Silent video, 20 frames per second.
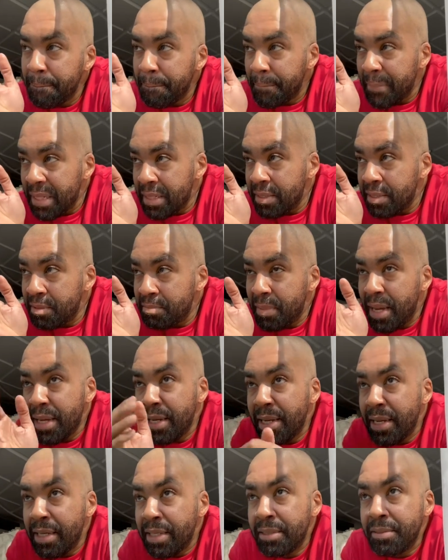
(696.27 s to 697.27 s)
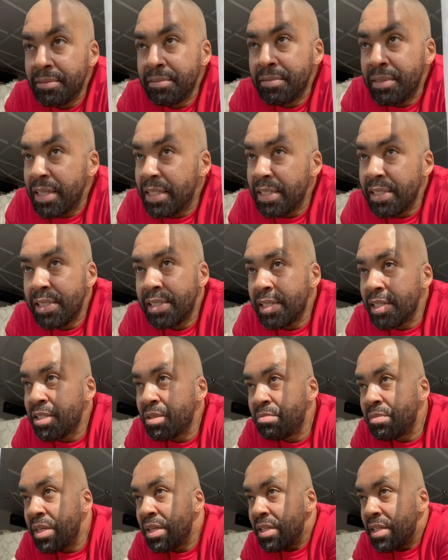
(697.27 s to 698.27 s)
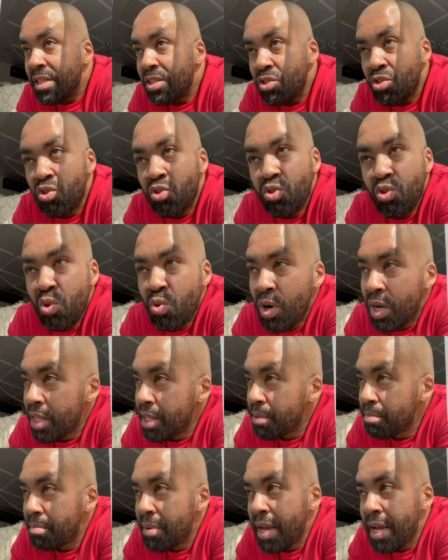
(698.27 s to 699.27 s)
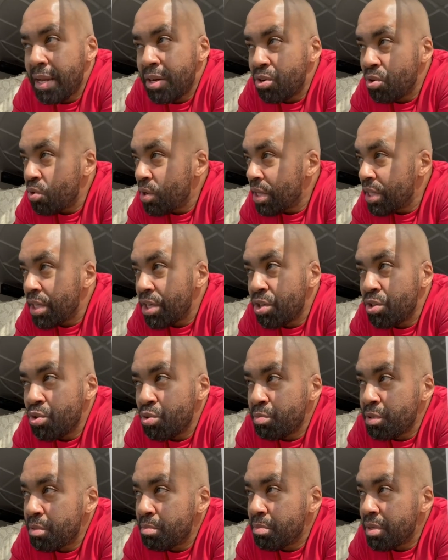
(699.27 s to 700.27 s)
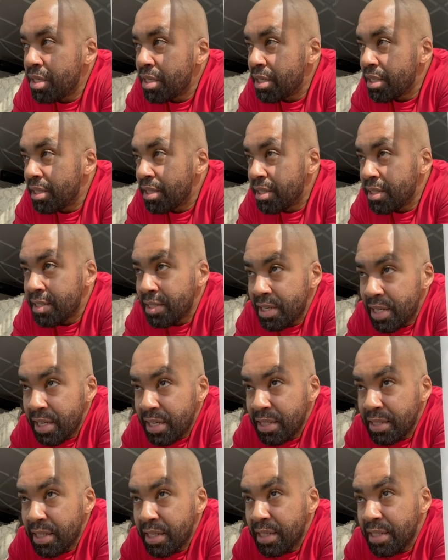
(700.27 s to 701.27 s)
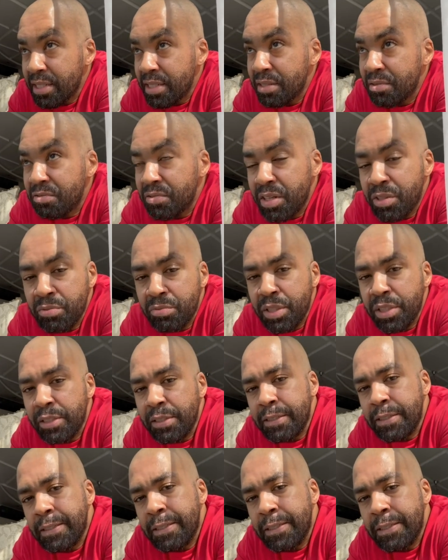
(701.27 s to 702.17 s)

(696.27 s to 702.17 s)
This is my lane, and it's just me. There's no other man, no other human being in this lane that is in front of me.